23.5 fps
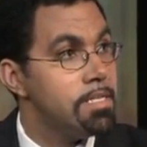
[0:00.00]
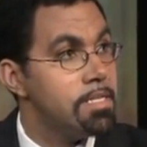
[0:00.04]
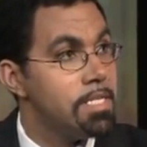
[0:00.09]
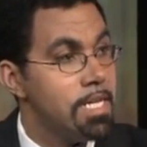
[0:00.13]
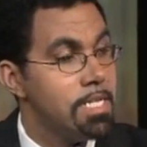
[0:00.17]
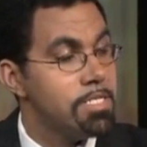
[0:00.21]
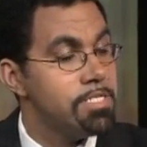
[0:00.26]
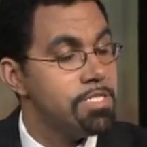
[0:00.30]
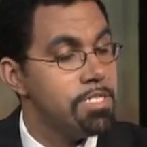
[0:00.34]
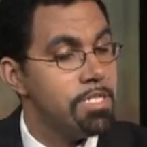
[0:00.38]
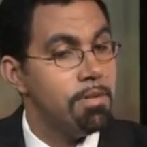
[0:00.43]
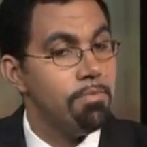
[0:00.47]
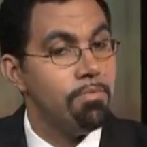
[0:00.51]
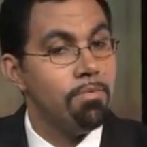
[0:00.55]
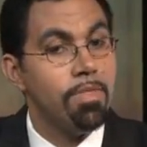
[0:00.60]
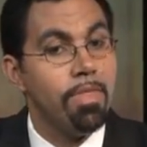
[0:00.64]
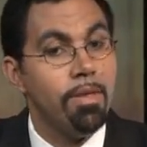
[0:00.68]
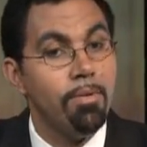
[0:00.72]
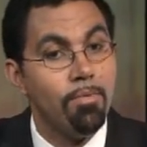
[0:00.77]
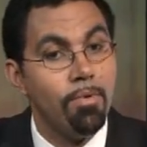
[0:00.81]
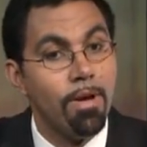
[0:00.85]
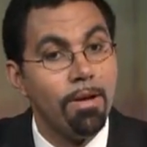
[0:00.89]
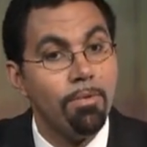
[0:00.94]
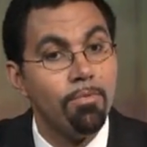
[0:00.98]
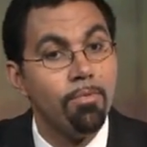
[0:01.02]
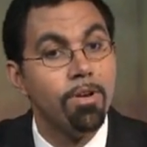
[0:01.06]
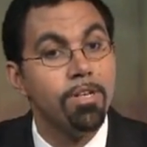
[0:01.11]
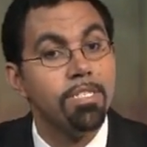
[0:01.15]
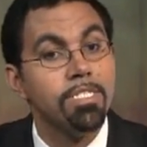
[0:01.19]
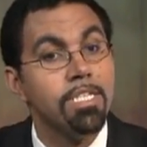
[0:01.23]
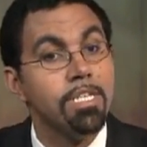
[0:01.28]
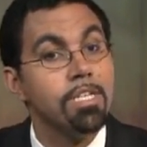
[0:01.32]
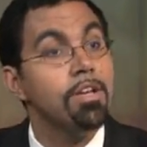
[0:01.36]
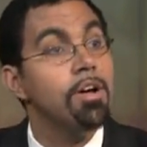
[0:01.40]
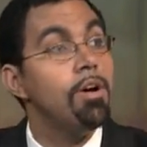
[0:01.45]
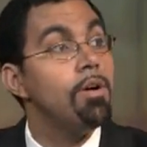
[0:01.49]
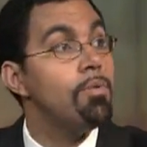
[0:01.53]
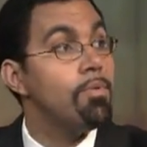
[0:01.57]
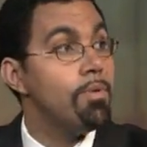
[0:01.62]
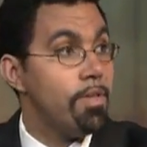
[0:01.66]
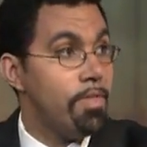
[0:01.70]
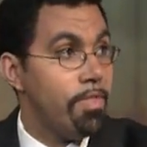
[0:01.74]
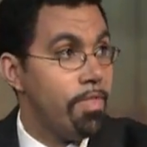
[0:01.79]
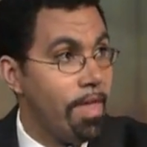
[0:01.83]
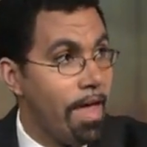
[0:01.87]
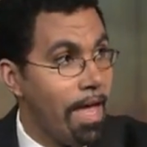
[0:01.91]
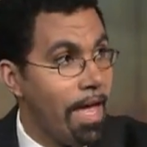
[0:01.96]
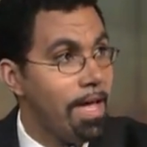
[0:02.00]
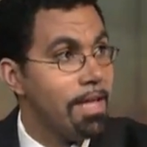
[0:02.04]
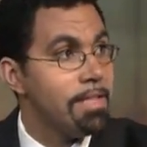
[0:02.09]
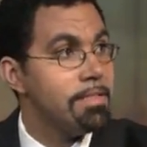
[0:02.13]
tension, and then where does he go with that?